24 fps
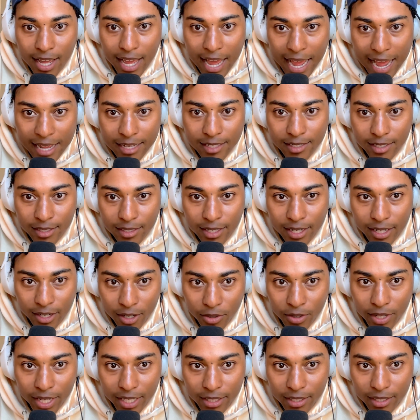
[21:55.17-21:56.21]
asking like,
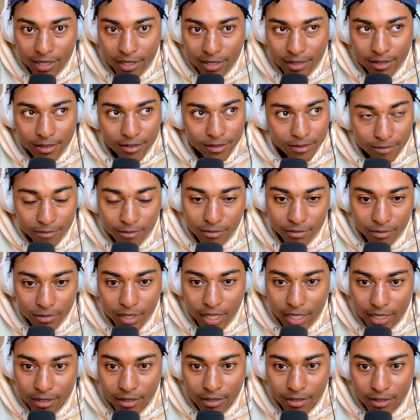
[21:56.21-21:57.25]
okay, let's
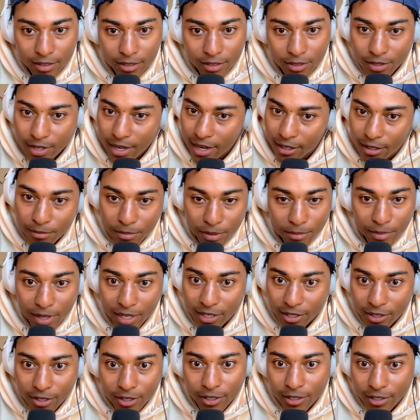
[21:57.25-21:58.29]
like you down to be
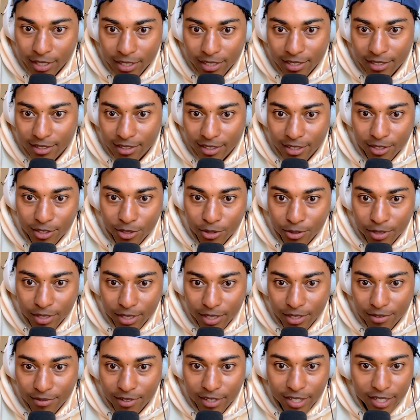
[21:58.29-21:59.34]
my girl? Let's do it.
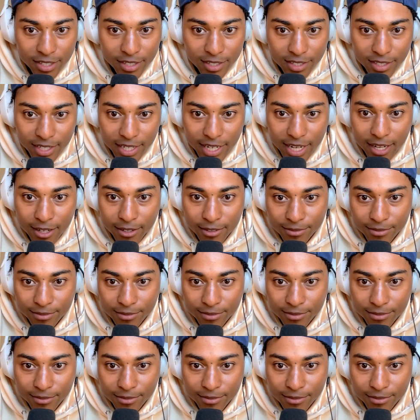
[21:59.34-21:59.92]
Let's figure this thing out.